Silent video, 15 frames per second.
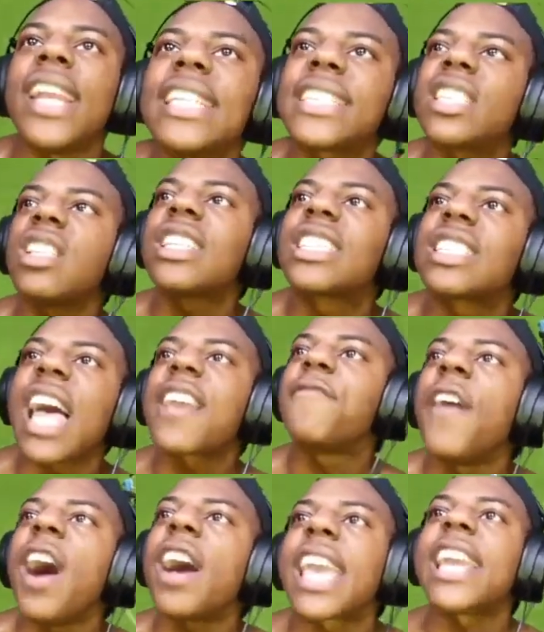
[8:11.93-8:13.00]
This looks like
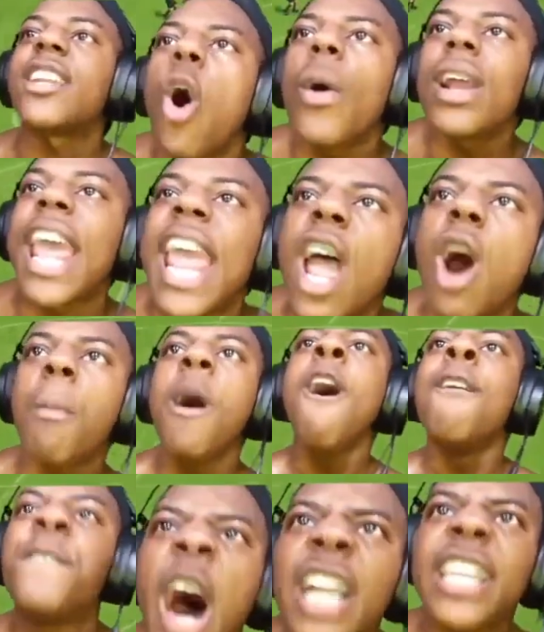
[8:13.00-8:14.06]
fucking Nottingham
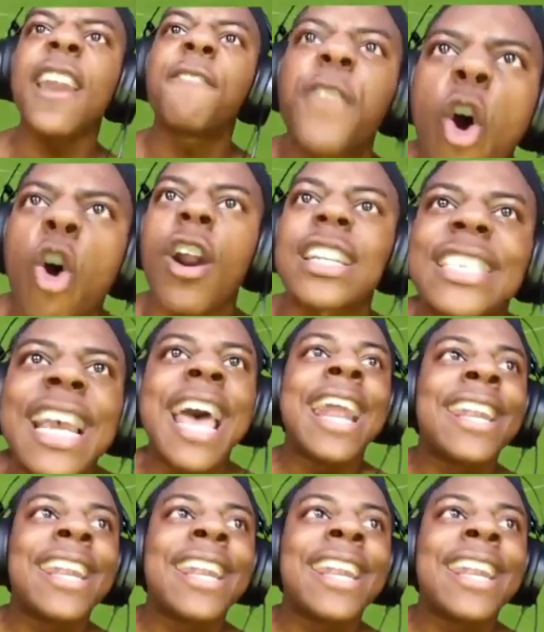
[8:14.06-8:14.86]
fucking Forest